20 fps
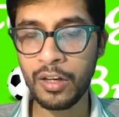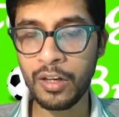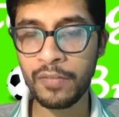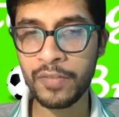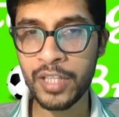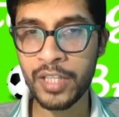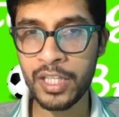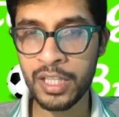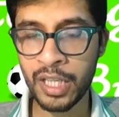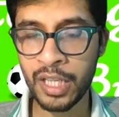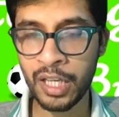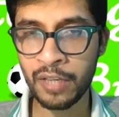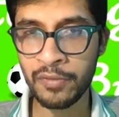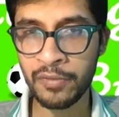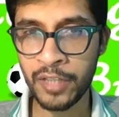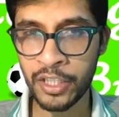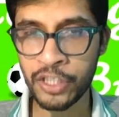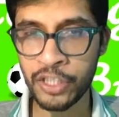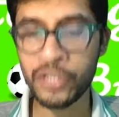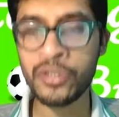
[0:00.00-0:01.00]
these kind of
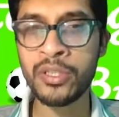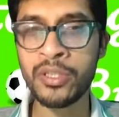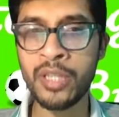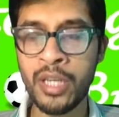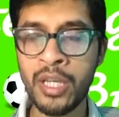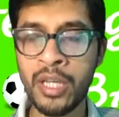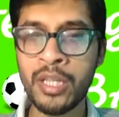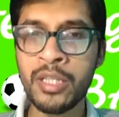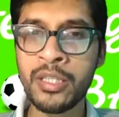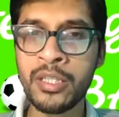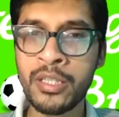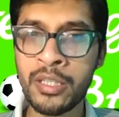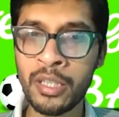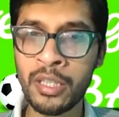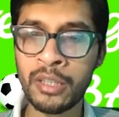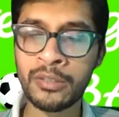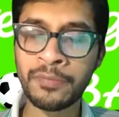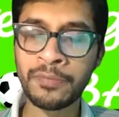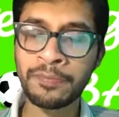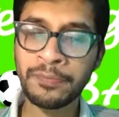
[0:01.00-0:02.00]
issues.
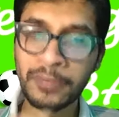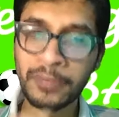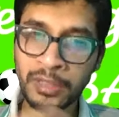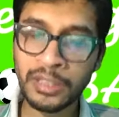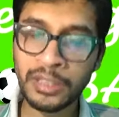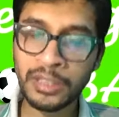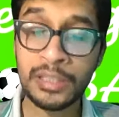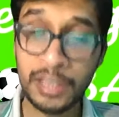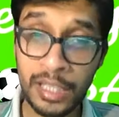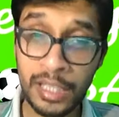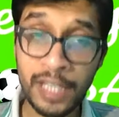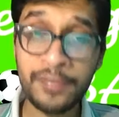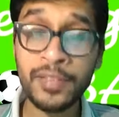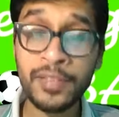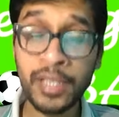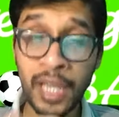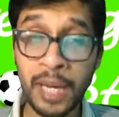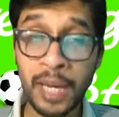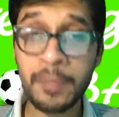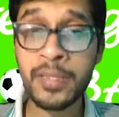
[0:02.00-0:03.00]
So if
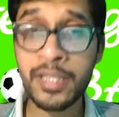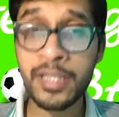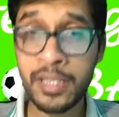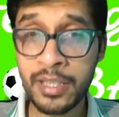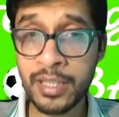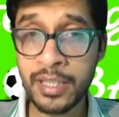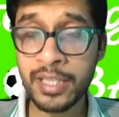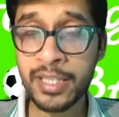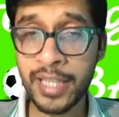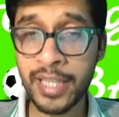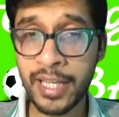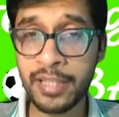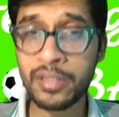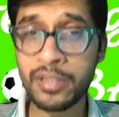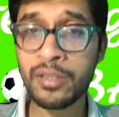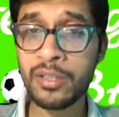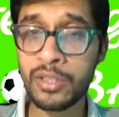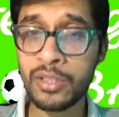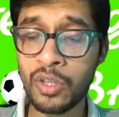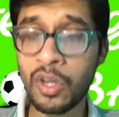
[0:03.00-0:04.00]
the game is
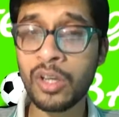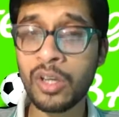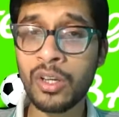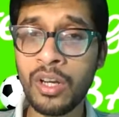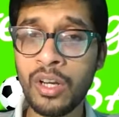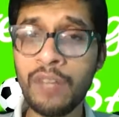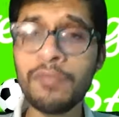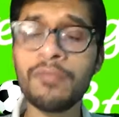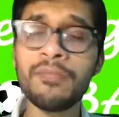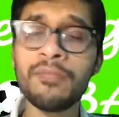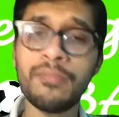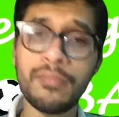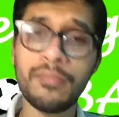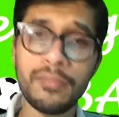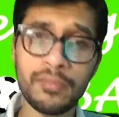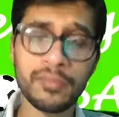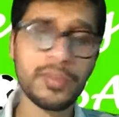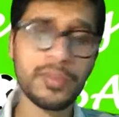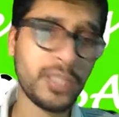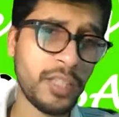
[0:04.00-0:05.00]
cancelled, it's called off,
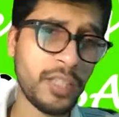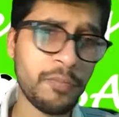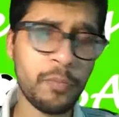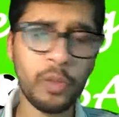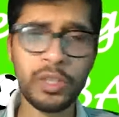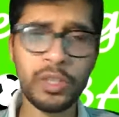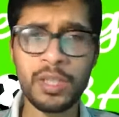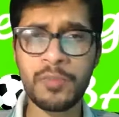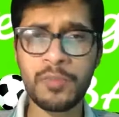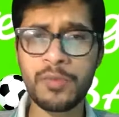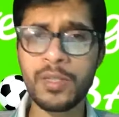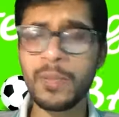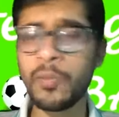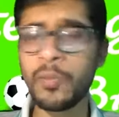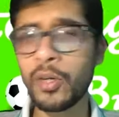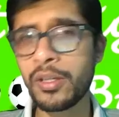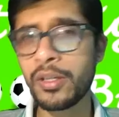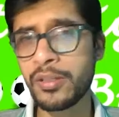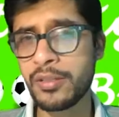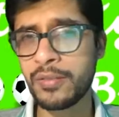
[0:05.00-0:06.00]
give both teams 3
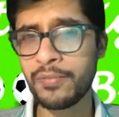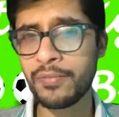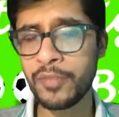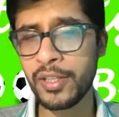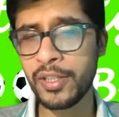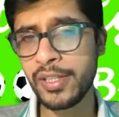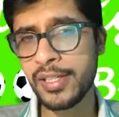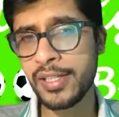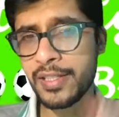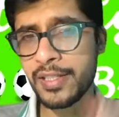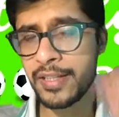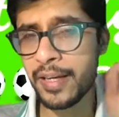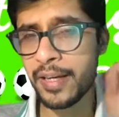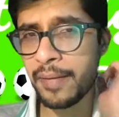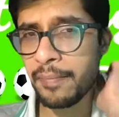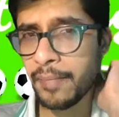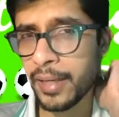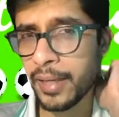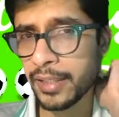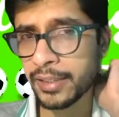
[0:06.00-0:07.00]
points for taking a stand.
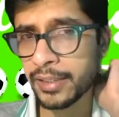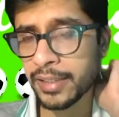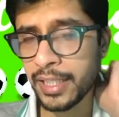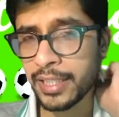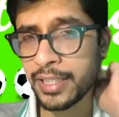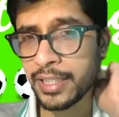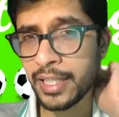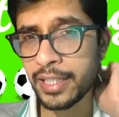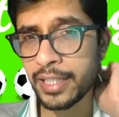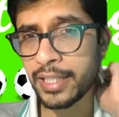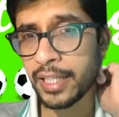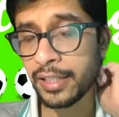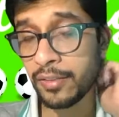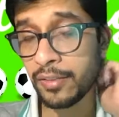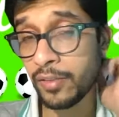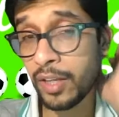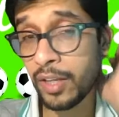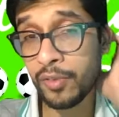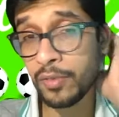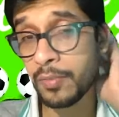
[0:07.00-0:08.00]
I think that
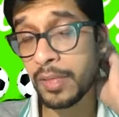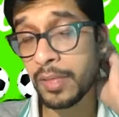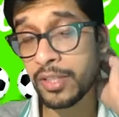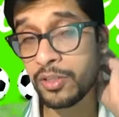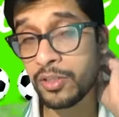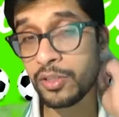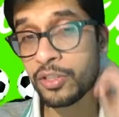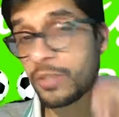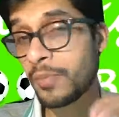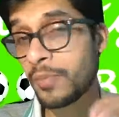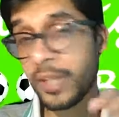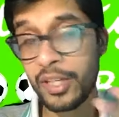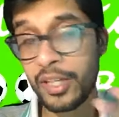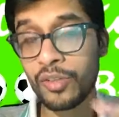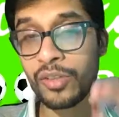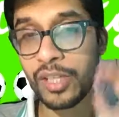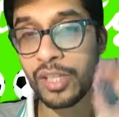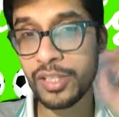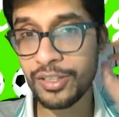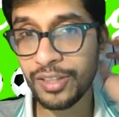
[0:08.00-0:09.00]
would be my solution. But I
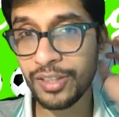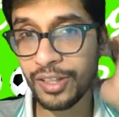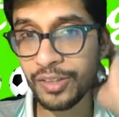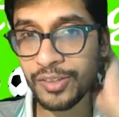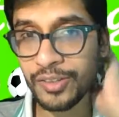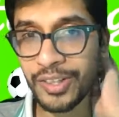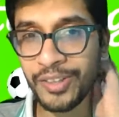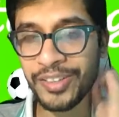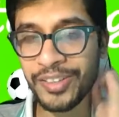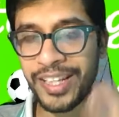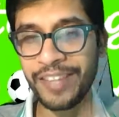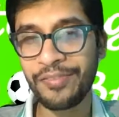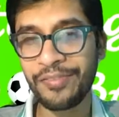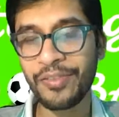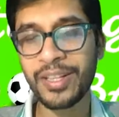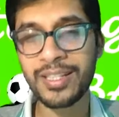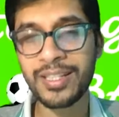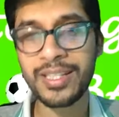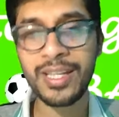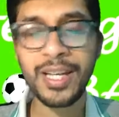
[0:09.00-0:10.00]
know that's not how life
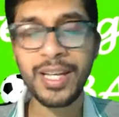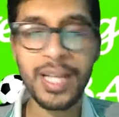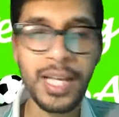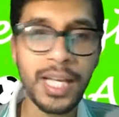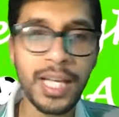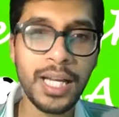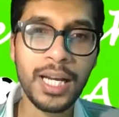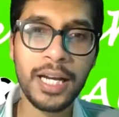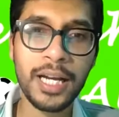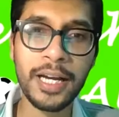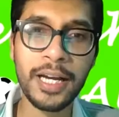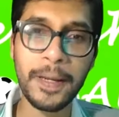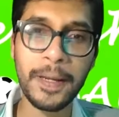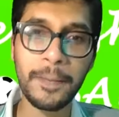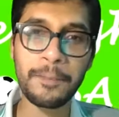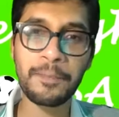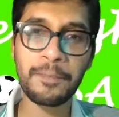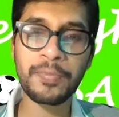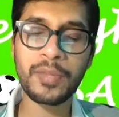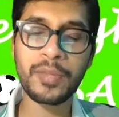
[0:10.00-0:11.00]
works. But